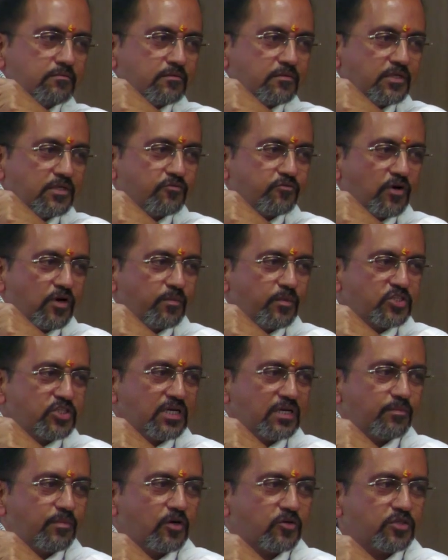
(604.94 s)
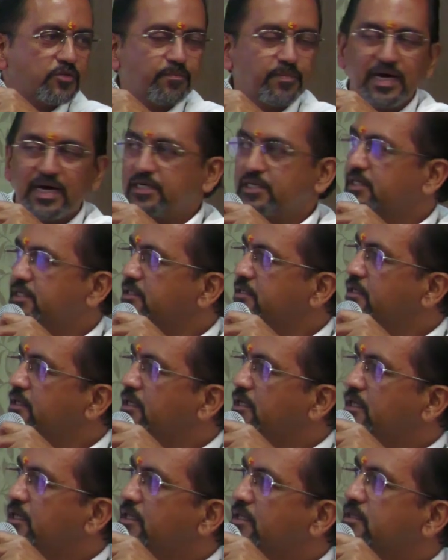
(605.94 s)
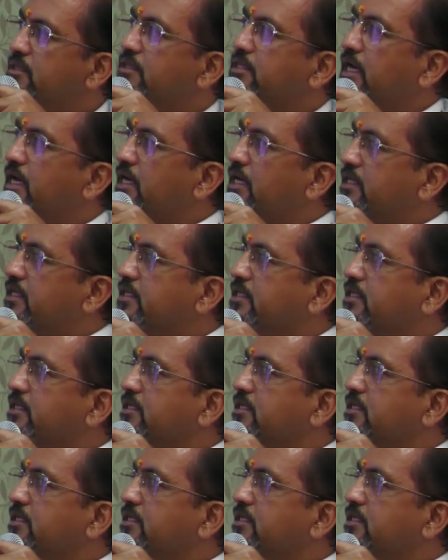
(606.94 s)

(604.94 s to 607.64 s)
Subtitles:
information about the plant that